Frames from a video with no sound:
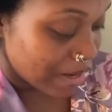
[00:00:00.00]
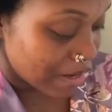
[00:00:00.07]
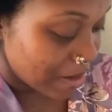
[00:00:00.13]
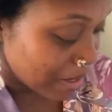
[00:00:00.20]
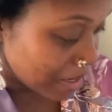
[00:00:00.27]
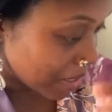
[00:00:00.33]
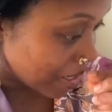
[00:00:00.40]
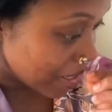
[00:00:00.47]

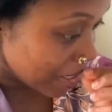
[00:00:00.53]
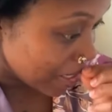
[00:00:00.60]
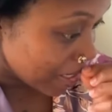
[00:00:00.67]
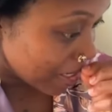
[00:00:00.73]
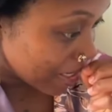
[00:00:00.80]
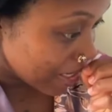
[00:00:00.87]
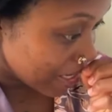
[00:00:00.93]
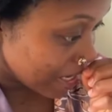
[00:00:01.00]
But
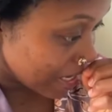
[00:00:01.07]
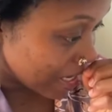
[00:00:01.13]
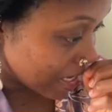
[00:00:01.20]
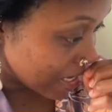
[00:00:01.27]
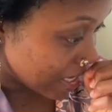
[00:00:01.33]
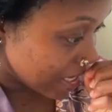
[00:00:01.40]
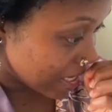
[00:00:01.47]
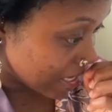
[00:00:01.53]
hey,
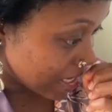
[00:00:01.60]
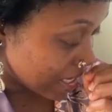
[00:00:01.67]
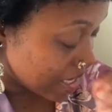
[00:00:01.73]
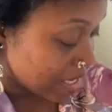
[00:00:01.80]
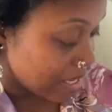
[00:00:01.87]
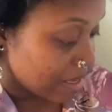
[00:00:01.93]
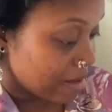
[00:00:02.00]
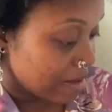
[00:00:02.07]

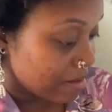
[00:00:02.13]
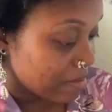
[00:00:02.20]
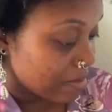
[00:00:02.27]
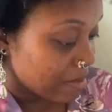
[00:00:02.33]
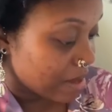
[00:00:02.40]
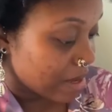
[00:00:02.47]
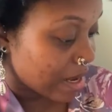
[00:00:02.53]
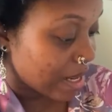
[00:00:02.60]

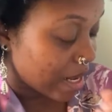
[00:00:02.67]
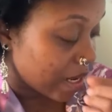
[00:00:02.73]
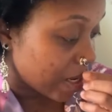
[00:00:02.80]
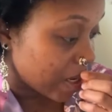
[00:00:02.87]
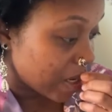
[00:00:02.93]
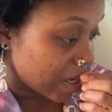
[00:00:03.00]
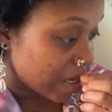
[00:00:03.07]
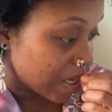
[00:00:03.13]
I like
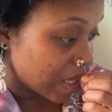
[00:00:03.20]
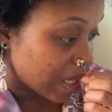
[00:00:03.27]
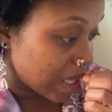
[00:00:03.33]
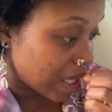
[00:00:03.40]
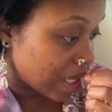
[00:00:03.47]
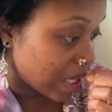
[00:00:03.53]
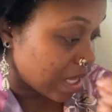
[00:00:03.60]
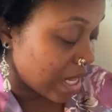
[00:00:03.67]
it. Uh,
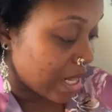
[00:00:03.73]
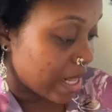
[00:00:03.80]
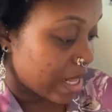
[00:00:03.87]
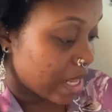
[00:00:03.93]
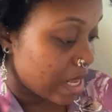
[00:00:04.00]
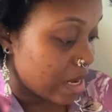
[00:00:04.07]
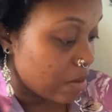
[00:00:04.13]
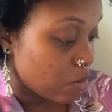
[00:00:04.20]
I
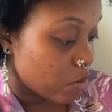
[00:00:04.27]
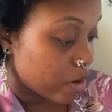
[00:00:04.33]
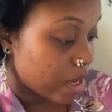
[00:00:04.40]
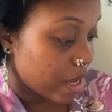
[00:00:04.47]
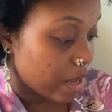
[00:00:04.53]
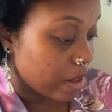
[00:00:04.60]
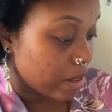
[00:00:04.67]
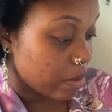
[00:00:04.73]
like eating more
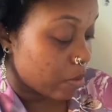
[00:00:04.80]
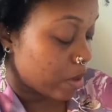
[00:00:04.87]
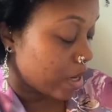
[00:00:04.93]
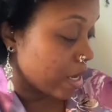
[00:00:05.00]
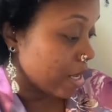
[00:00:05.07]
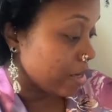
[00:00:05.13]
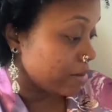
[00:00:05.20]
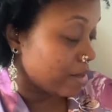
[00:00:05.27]
kale and
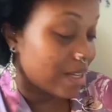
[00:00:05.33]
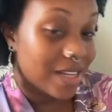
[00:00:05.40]
whatnot.